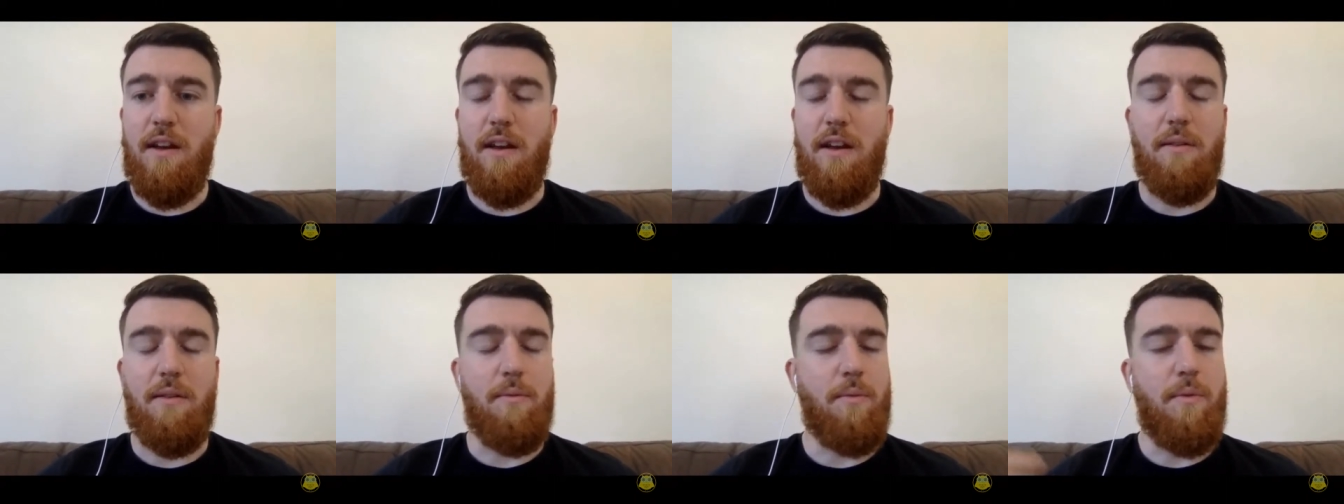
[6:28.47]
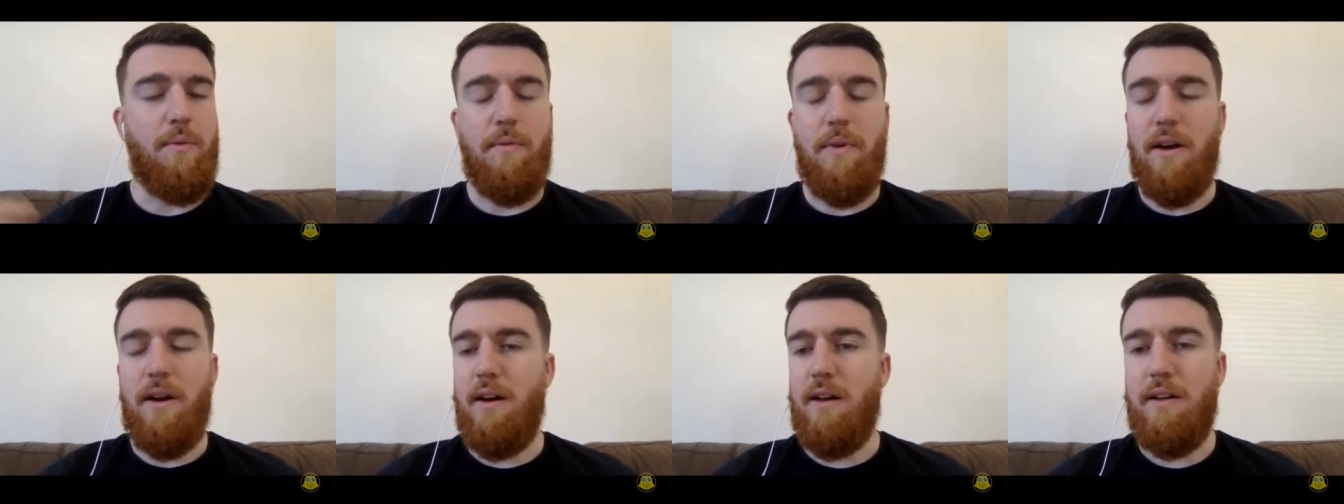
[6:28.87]
Um,
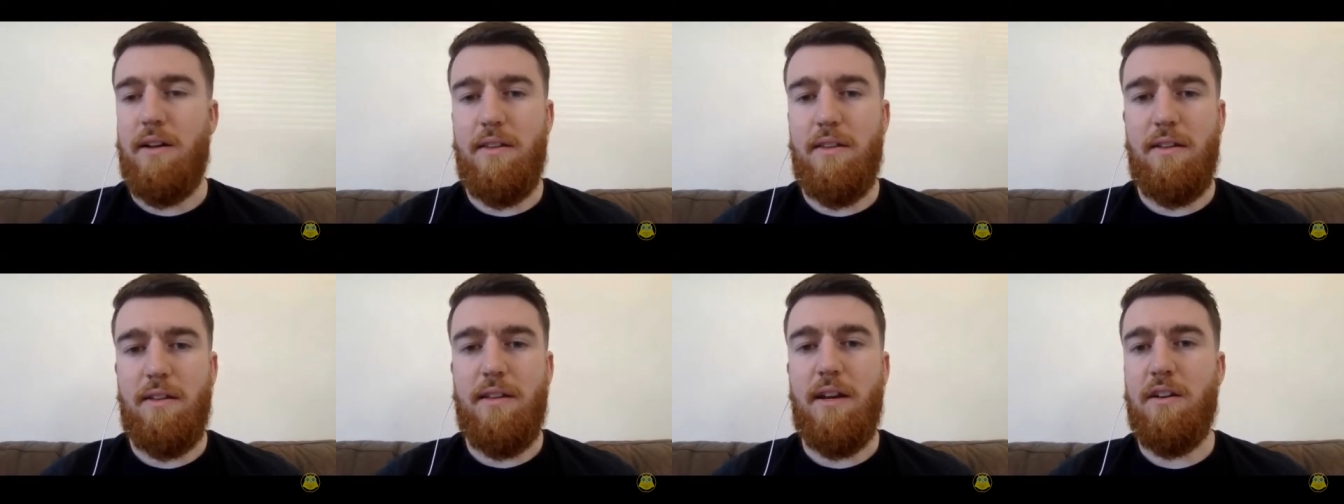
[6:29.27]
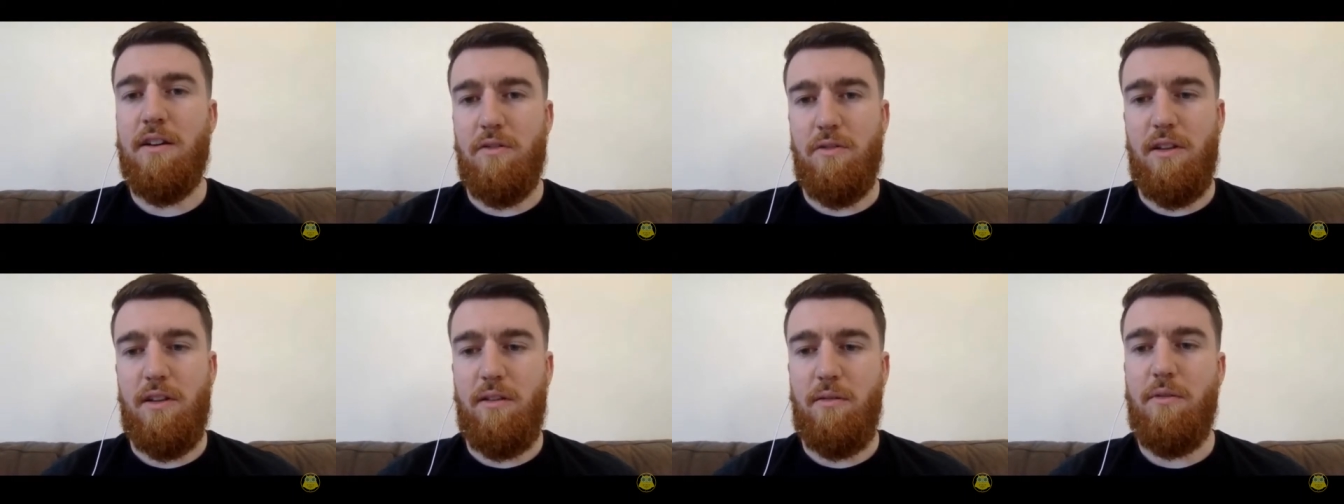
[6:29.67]
and I think that can
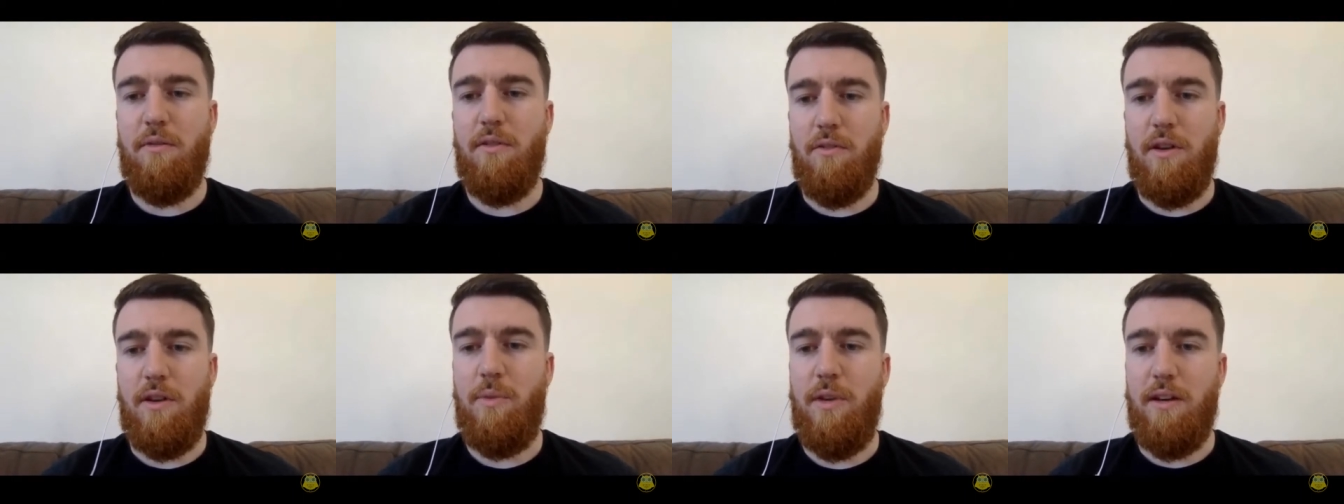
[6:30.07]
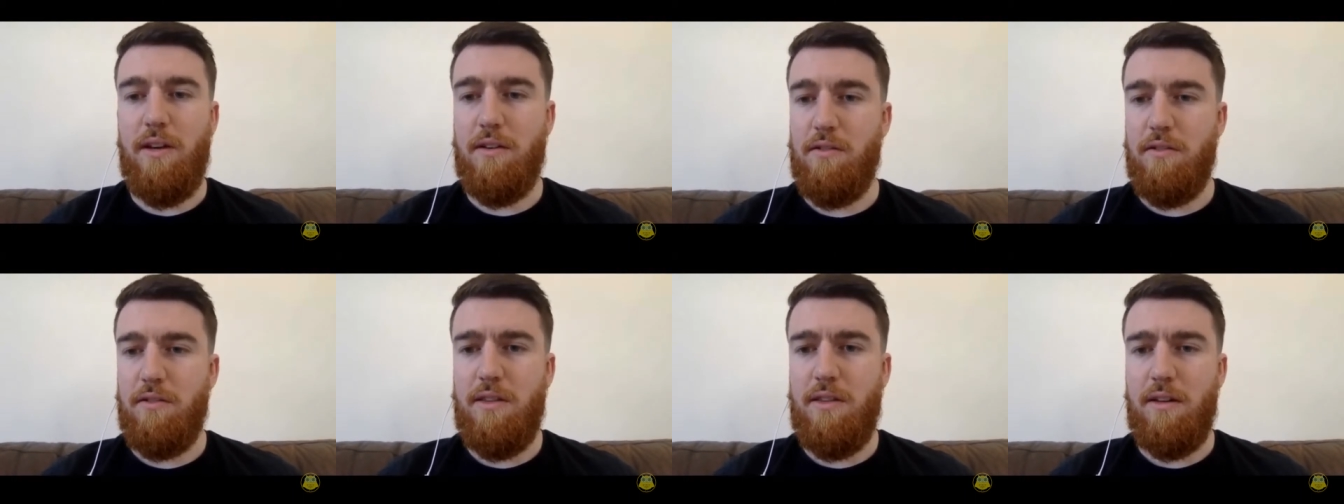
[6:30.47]
only, only be a
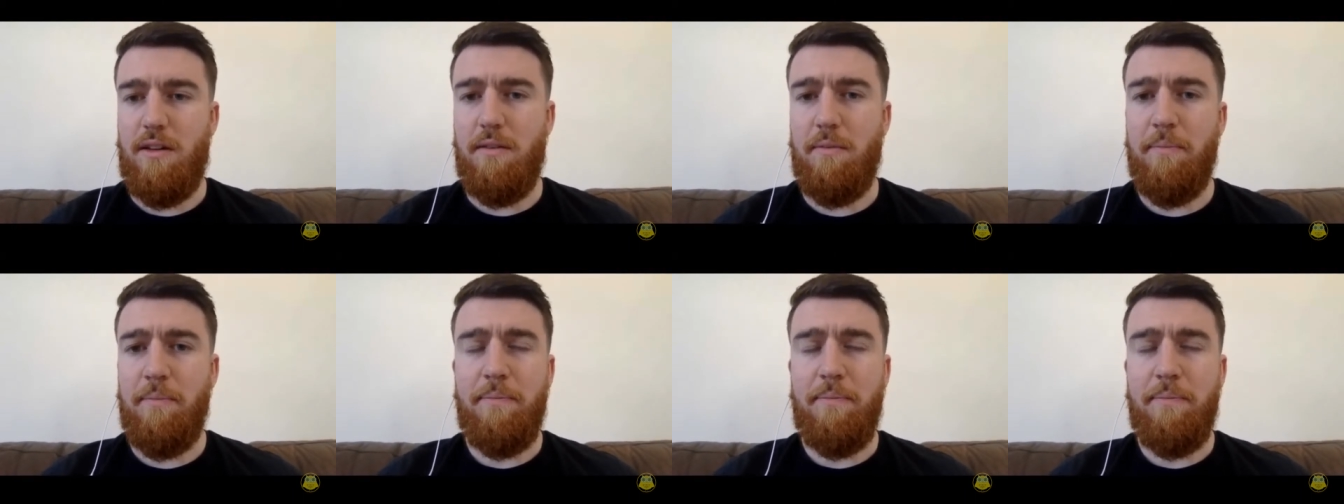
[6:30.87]
good thing.